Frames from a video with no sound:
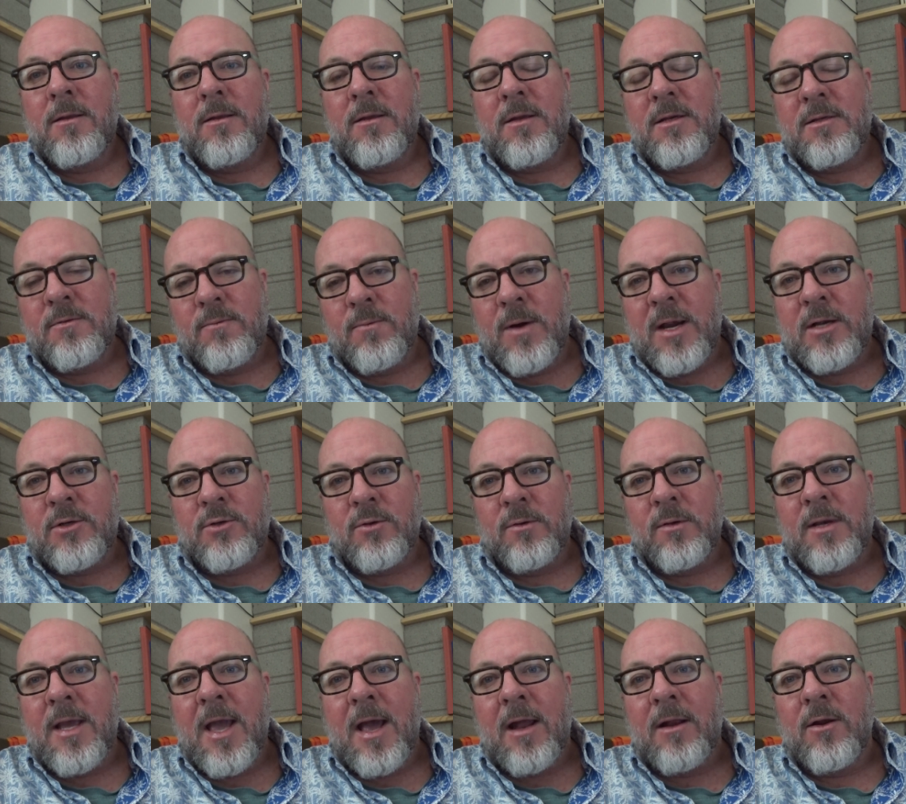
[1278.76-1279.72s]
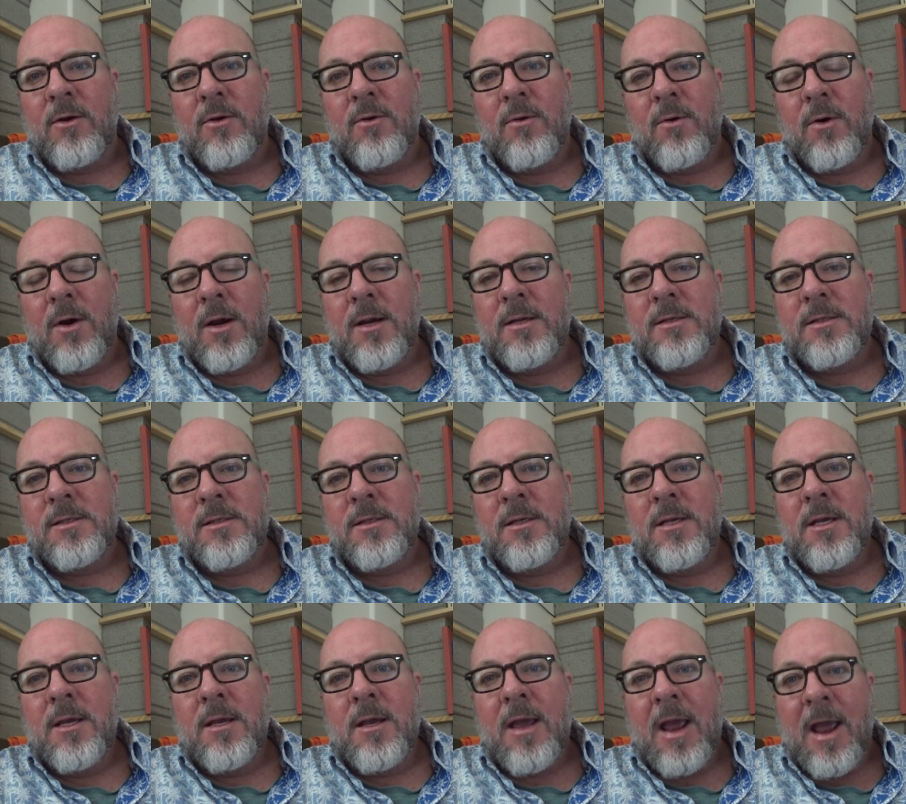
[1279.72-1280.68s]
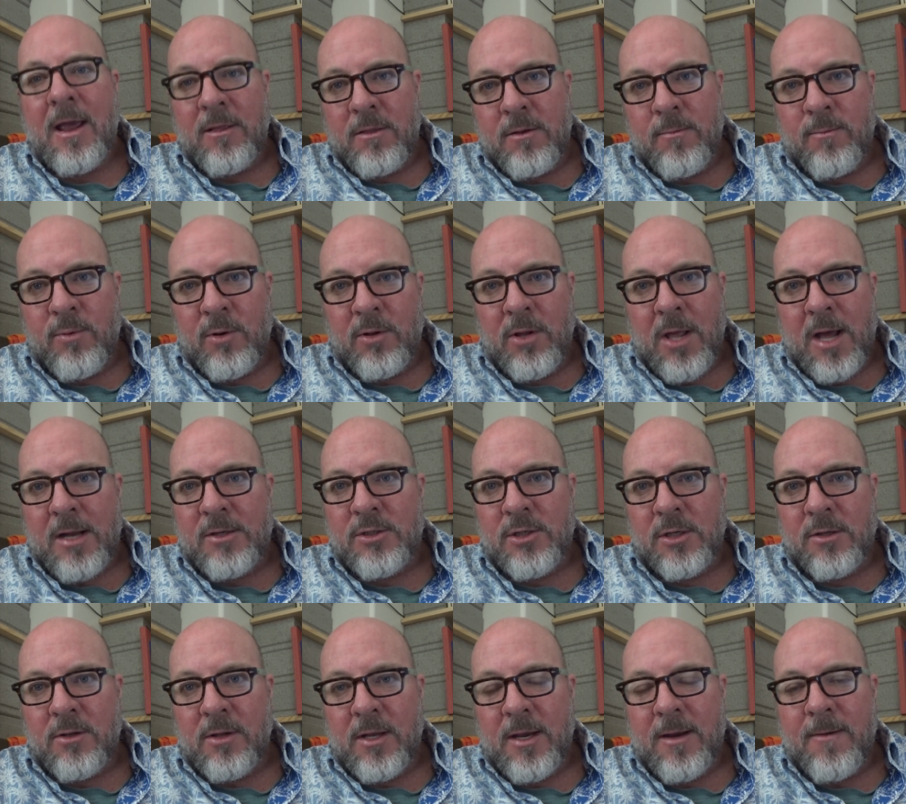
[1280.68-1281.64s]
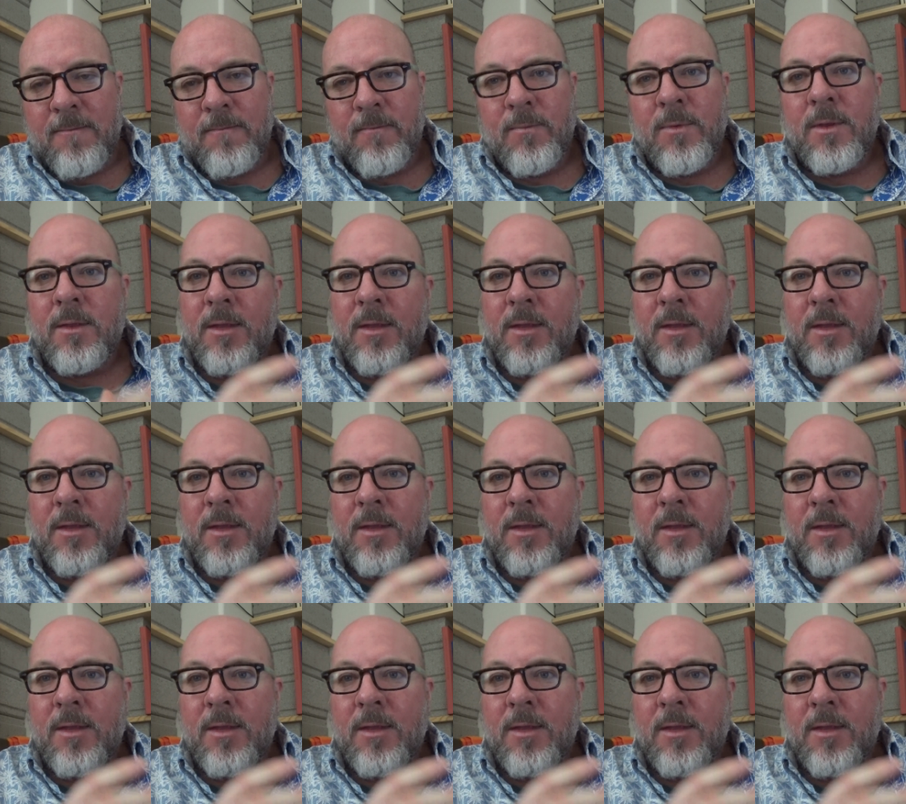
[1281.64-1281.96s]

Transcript: these racial categories anthropologically.